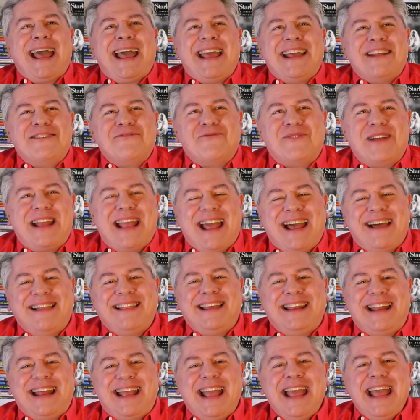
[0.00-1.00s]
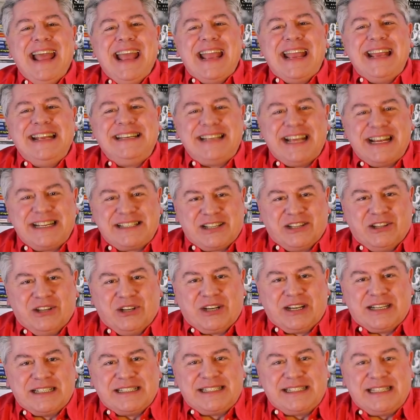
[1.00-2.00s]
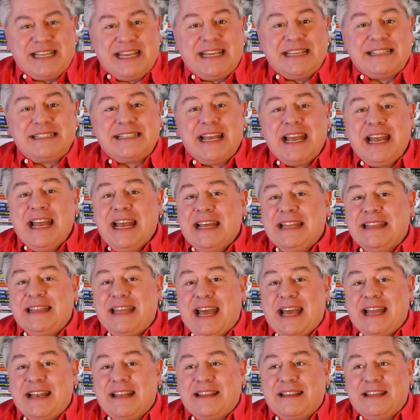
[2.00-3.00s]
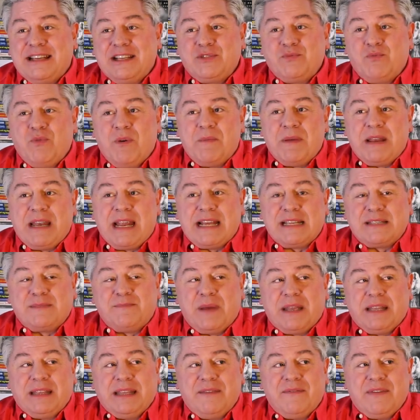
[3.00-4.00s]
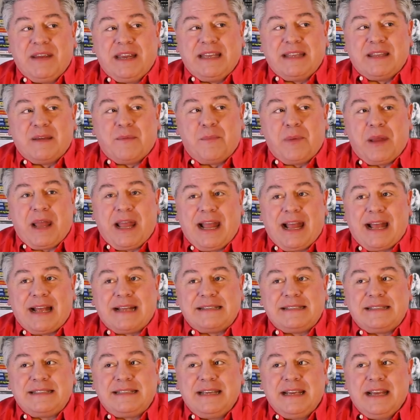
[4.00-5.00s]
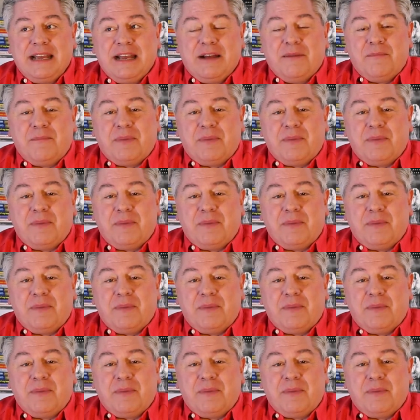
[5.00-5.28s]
In reality, he takes a look and sees that this woman has been living in the past,